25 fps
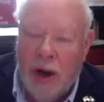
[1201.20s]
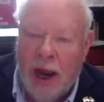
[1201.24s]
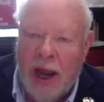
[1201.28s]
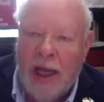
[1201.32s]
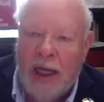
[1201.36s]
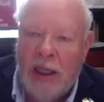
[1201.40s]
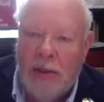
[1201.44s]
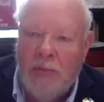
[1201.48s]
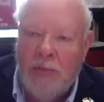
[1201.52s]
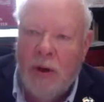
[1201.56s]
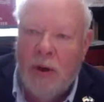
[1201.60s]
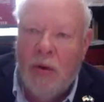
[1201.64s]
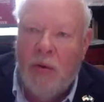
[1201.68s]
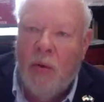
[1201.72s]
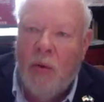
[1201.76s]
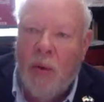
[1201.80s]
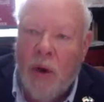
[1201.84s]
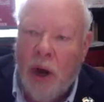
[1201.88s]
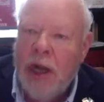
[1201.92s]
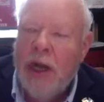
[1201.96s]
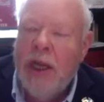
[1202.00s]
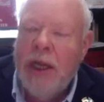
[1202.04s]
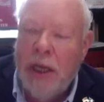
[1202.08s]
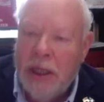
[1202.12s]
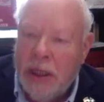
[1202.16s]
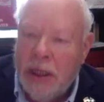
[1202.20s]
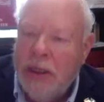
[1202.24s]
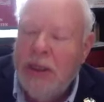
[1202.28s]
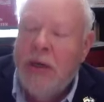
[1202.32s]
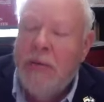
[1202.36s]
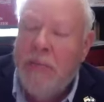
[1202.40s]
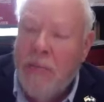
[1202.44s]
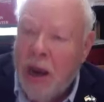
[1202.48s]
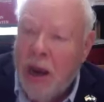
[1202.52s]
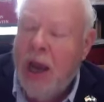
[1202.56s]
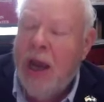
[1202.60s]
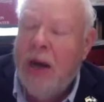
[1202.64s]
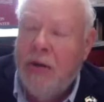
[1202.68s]
rights, but what is
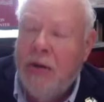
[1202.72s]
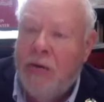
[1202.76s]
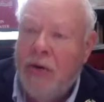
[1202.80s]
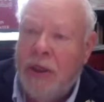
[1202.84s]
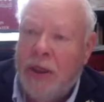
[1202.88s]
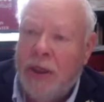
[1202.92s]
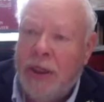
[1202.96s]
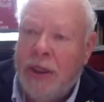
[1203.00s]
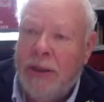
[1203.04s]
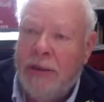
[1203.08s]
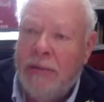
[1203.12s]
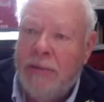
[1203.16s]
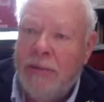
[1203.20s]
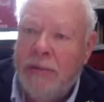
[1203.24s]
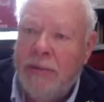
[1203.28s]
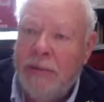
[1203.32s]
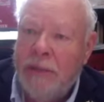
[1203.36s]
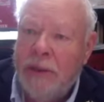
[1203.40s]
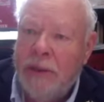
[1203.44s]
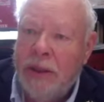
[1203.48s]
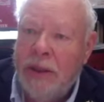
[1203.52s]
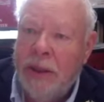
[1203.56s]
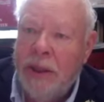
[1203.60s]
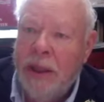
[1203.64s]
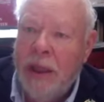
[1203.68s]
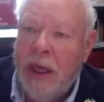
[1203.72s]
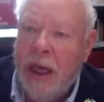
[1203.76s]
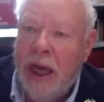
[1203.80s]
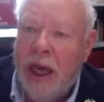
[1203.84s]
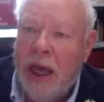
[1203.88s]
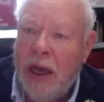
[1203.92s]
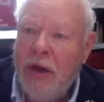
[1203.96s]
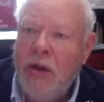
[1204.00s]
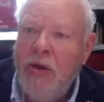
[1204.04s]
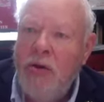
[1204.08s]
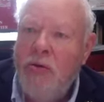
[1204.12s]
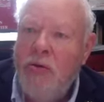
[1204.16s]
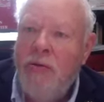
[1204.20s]
democracy?
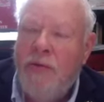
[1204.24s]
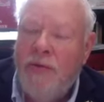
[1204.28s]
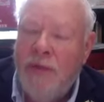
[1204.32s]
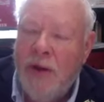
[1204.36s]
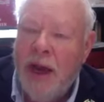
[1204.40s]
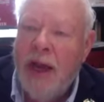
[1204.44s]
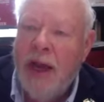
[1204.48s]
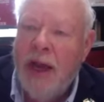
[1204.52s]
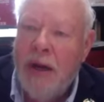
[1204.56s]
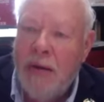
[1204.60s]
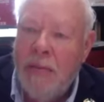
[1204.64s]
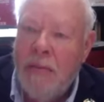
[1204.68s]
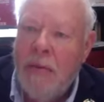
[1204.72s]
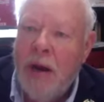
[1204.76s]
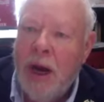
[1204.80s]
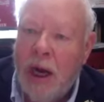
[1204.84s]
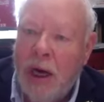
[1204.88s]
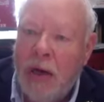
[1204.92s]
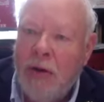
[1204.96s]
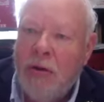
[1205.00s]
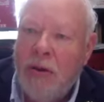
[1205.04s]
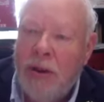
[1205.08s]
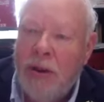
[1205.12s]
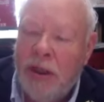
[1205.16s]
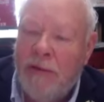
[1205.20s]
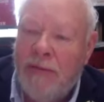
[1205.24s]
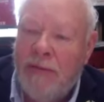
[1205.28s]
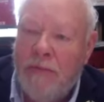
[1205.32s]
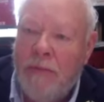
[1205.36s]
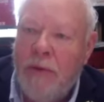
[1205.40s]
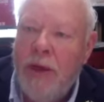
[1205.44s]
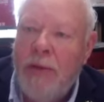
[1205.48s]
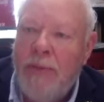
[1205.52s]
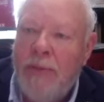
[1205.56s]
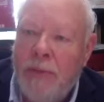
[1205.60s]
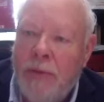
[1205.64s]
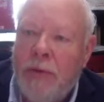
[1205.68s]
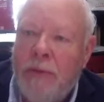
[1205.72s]
How do you find democracy if
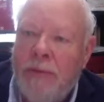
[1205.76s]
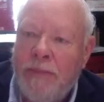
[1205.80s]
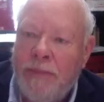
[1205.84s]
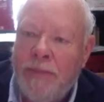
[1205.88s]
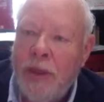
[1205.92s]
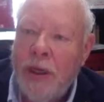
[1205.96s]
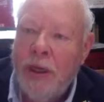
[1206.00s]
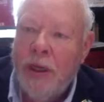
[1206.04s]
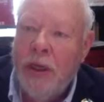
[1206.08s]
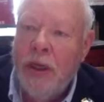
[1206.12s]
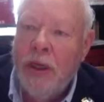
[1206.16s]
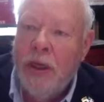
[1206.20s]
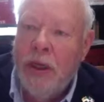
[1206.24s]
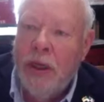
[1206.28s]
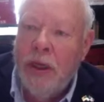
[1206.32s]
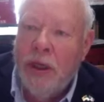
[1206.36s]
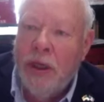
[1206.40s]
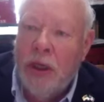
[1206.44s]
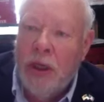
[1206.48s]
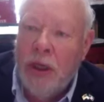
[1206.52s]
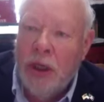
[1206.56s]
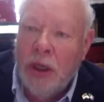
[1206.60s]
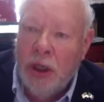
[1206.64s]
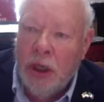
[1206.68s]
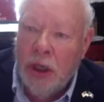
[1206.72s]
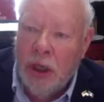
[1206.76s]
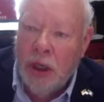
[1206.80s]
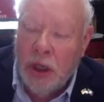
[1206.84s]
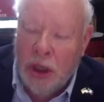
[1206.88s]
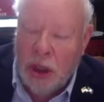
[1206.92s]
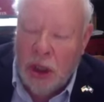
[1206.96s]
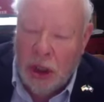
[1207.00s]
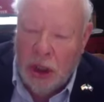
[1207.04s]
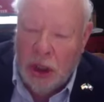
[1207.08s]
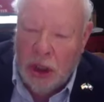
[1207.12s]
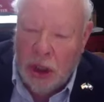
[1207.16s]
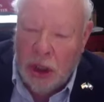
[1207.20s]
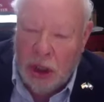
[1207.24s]
people
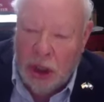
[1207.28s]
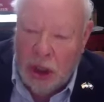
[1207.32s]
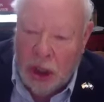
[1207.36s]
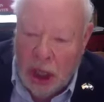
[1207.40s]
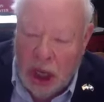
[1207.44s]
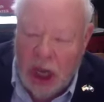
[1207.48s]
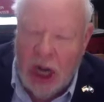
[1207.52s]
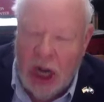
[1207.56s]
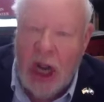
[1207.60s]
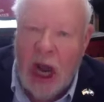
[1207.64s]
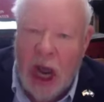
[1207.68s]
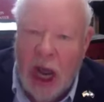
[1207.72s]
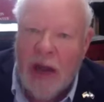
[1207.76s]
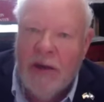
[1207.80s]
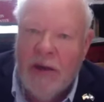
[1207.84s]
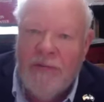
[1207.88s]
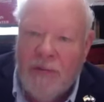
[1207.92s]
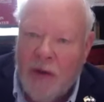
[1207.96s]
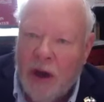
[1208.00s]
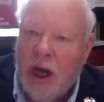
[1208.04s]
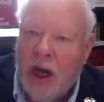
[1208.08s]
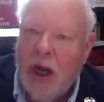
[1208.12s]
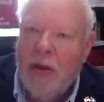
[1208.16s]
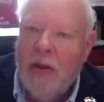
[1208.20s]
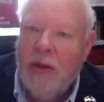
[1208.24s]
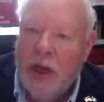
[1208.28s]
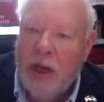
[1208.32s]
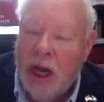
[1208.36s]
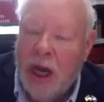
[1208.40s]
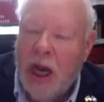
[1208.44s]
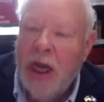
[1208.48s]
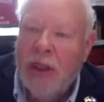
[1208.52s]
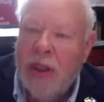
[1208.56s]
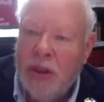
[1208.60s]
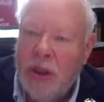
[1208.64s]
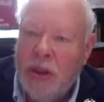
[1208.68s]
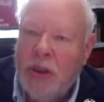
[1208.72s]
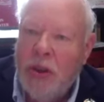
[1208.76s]
cannot follow the
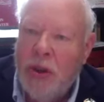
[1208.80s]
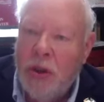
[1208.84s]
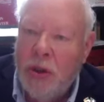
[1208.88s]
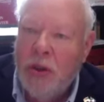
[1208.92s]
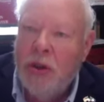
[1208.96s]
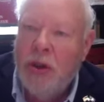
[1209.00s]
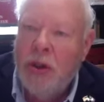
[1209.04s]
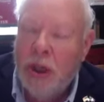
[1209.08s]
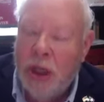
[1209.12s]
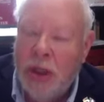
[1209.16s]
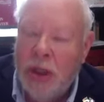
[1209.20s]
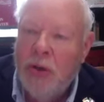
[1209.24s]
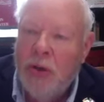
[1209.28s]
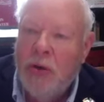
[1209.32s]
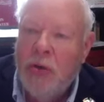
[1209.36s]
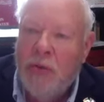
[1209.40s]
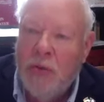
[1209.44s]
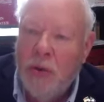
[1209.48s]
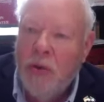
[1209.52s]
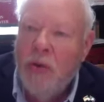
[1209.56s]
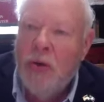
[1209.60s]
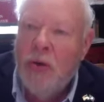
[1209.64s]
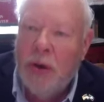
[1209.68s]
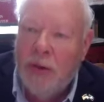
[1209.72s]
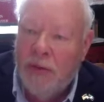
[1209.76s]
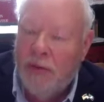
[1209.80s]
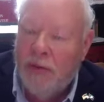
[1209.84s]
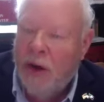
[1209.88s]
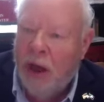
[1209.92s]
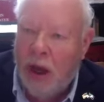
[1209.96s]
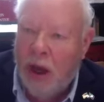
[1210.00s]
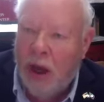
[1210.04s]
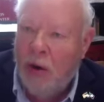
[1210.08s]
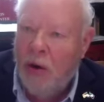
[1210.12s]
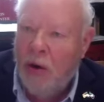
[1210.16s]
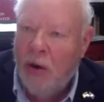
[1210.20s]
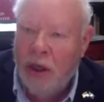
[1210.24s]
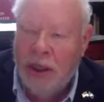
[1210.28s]
Constitution and the rule of
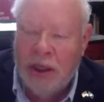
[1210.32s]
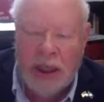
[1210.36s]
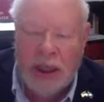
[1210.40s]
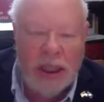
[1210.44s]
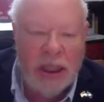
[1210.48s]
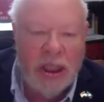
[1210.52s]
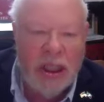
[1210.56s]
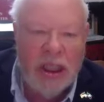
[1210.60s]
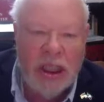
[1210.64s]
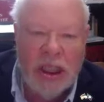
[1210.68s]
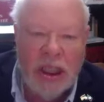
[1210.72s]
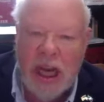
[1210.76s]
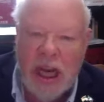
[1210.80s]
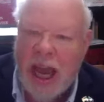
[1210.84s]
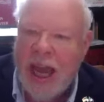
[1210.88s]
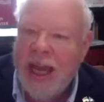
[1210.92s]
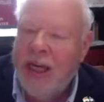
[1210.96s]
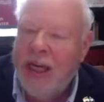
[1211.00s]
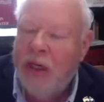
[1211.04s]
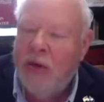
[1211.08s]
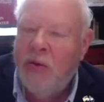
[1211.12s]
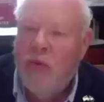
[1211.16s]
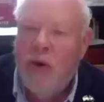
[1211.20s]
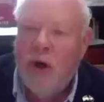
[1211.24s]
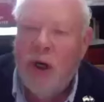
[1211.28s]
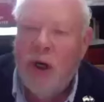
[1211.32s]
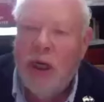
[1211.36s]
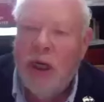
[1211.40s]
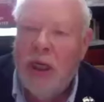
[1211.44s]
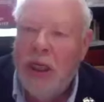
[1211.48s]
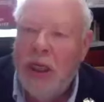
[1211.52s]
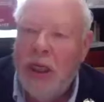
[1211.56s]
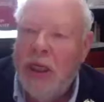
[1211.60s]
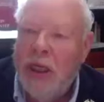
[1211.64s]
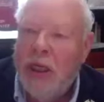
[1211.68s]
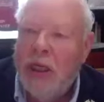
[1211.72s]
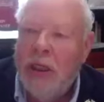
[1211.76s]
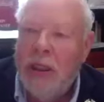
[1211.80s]
law? It's exactly where
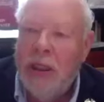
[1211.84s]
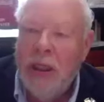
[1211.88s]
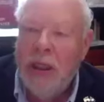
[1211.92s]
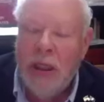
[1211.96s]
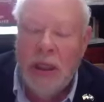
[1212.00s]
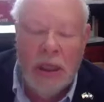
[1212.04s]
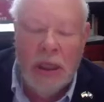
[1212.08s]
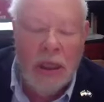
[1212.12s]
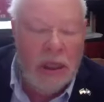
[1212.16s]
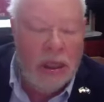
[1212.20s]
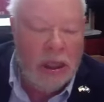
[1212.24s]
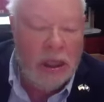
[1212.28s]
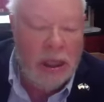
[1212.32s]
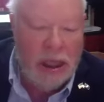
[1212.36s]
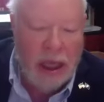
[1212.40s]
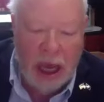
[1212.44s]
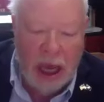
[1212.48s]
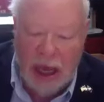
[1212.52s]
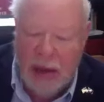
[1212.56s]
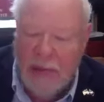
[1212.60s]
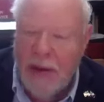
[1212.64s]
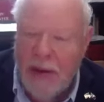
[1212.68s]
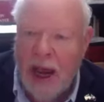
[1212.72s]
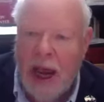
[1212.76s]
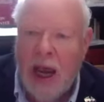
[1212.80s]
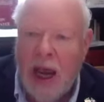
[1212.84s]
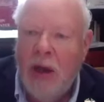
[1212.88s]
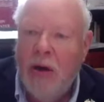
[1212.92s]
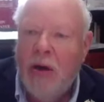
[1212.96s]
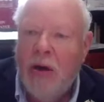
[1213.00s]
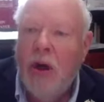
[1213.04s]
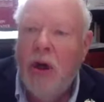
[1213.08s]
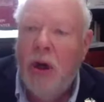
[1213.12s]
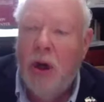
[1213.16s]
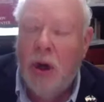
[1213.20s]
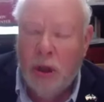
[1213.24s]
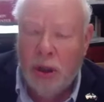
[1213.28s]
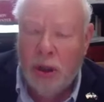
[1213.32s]
Lincoln came out
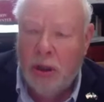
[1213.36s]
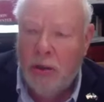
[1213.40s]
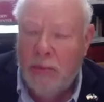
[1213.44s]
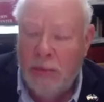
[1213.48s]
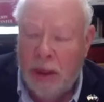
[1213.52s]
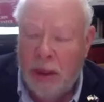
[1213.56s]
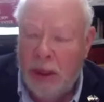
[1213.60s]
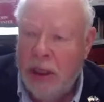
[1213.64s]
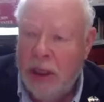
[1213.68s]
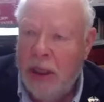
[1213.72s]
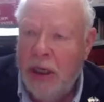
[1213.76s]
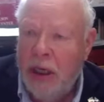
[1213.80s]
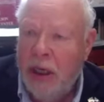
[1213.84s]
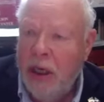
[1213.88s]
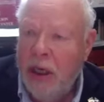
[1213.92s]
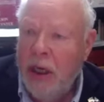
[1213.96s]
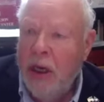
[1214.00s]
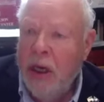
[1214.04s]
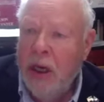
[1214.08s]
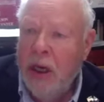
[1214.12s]
ultimately